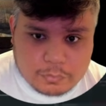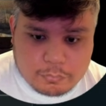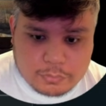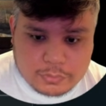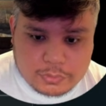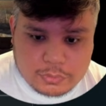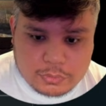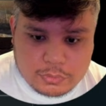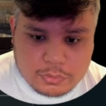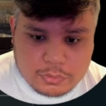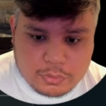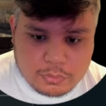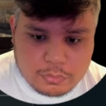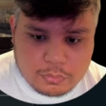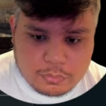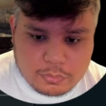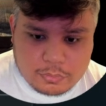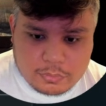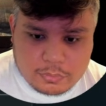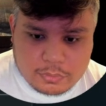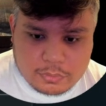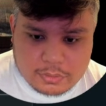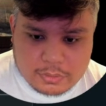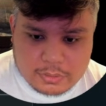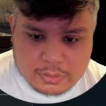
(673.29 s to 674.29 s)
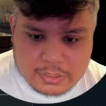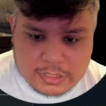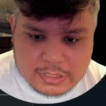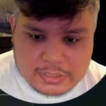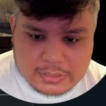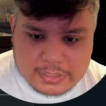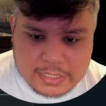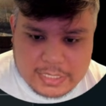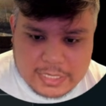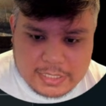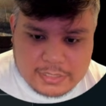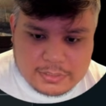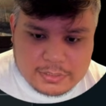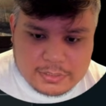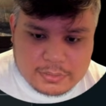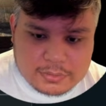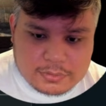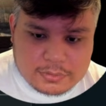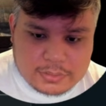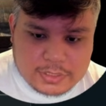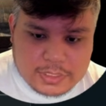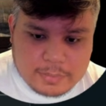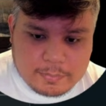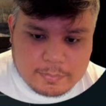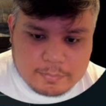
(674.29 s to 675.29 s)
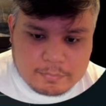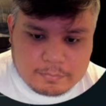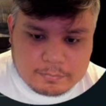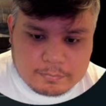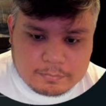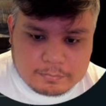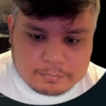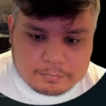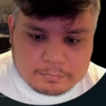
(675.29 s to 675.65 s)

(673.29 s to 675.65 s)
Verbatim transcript: What you do is exit Steam